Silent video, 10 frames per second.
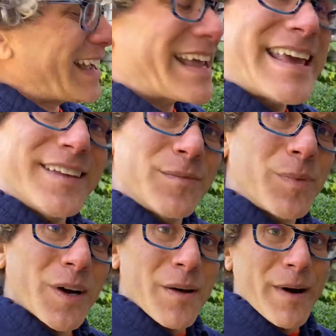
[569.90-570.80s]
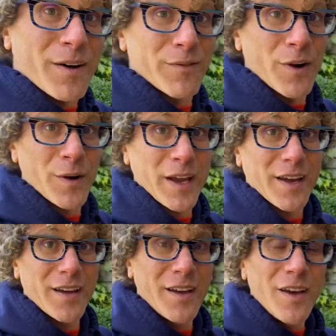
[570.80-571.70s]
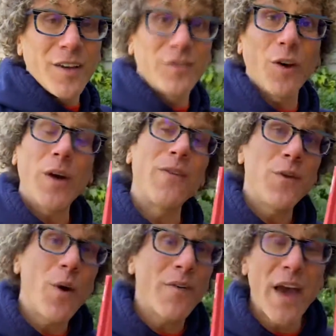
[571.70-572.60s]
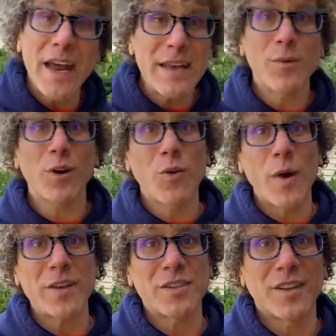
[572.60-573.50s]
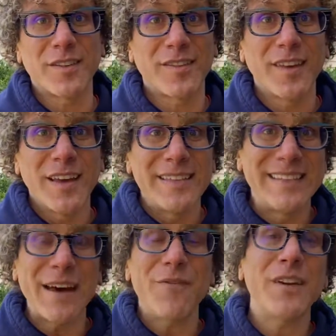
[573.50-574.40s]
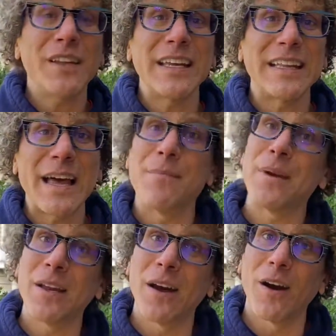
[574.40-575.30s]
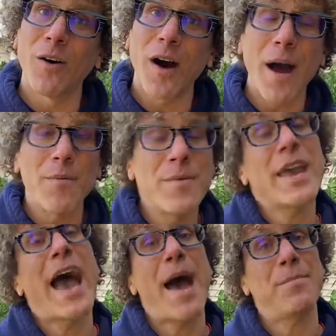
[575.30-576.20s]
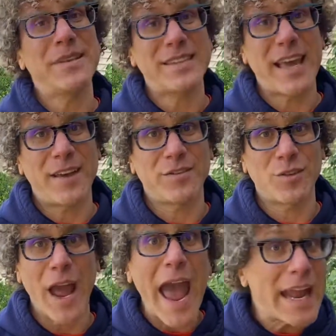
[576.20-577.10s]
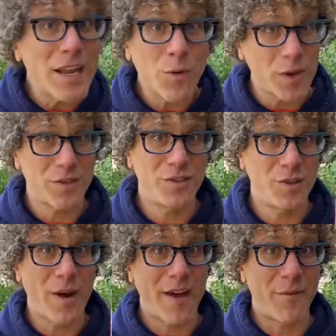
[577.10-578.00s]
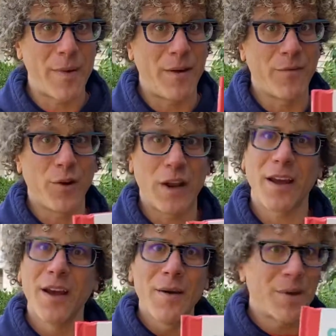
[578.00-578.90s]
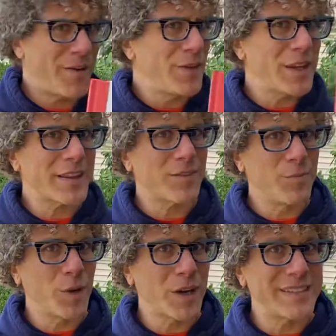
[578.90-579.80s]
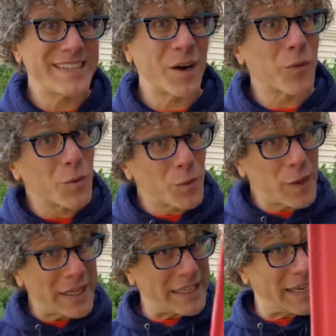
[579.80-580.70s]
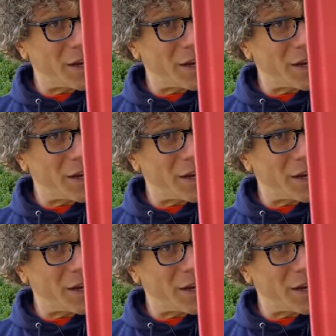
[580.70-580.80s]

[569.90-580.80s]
a kid's book about voting. So if you have any more questions, definitely let me know. I would be happy to answer any questions you have about voting. But I feel like this book did a really,